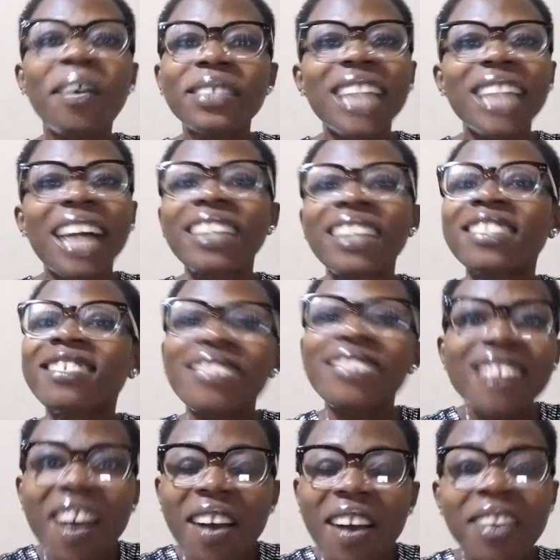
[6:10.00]
that is
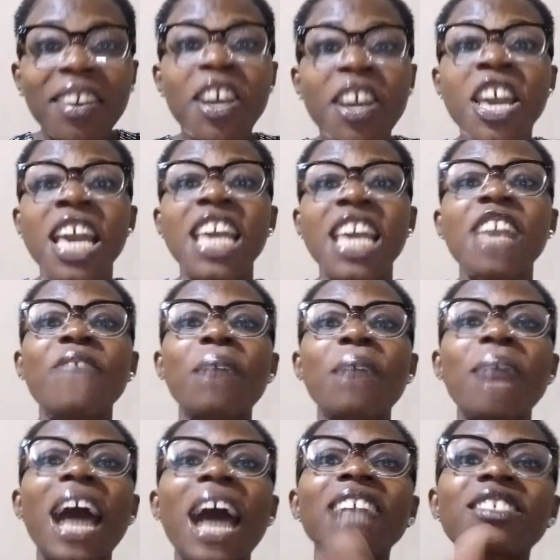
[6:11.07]
wrong. If
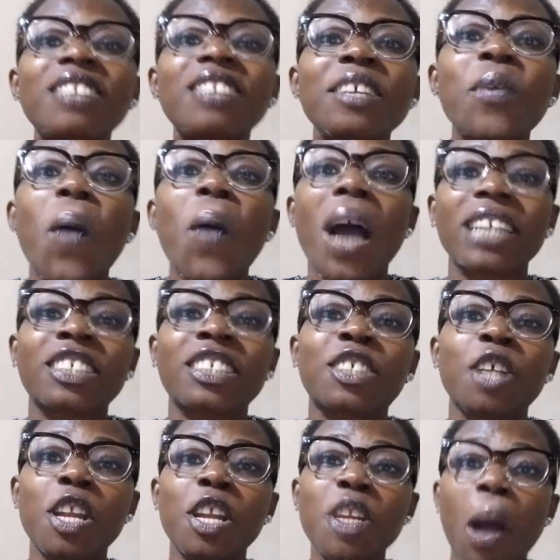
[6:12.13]
I'm answering
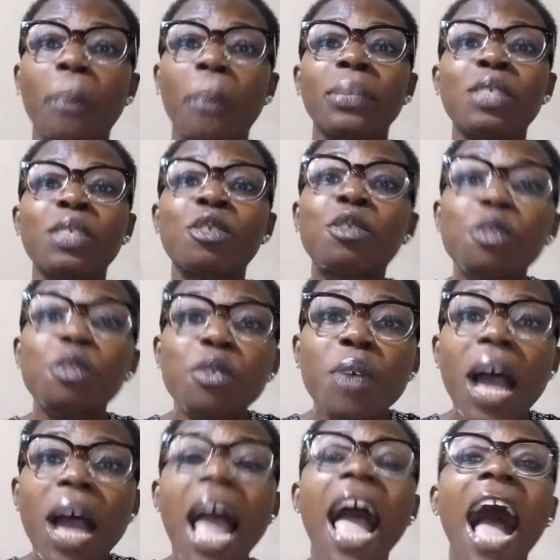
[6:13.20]
question number
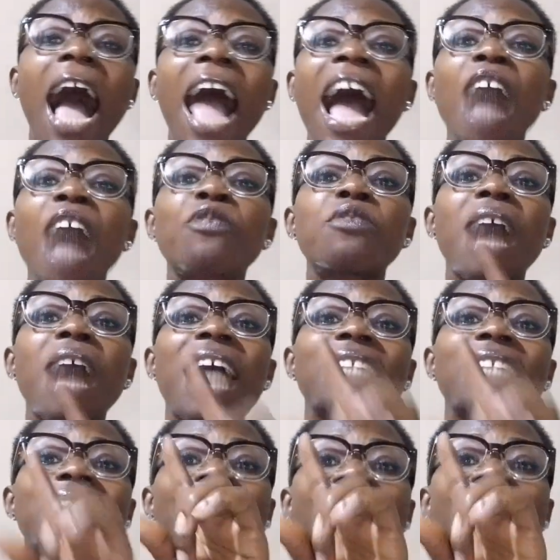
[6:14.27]
2, I have to
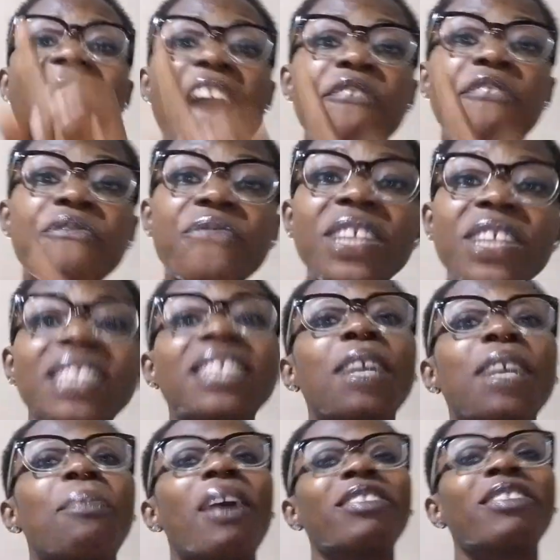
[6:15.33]
answer everything
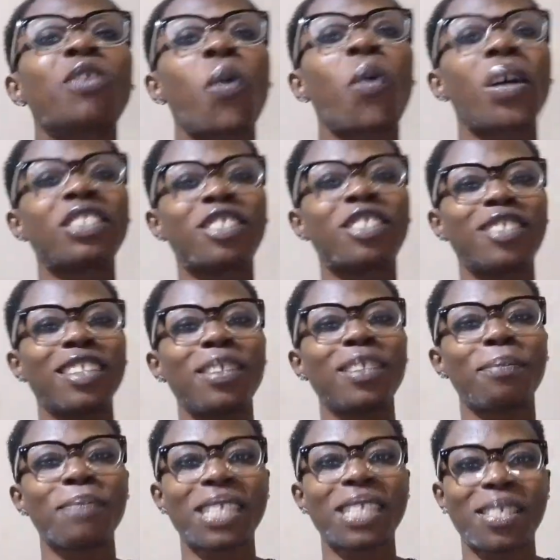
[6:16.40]
about question
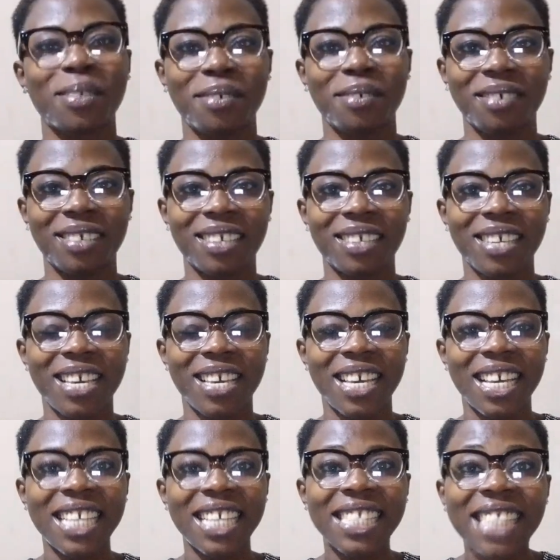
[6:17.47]
number 2.
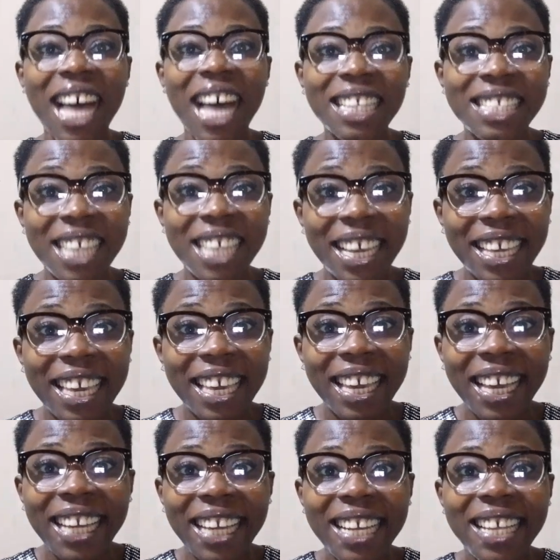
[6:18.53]
Is that
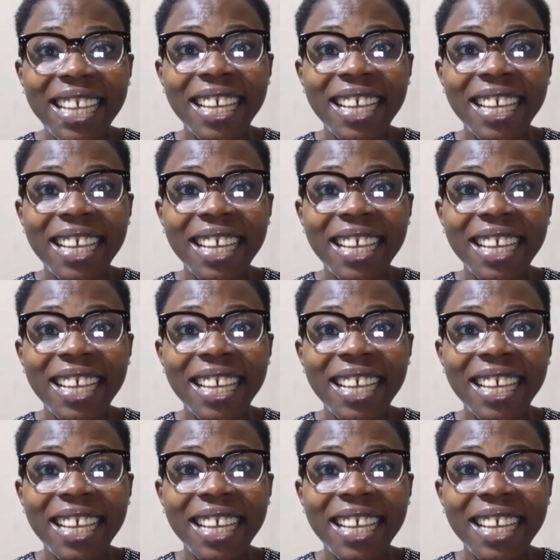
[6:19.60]
taken?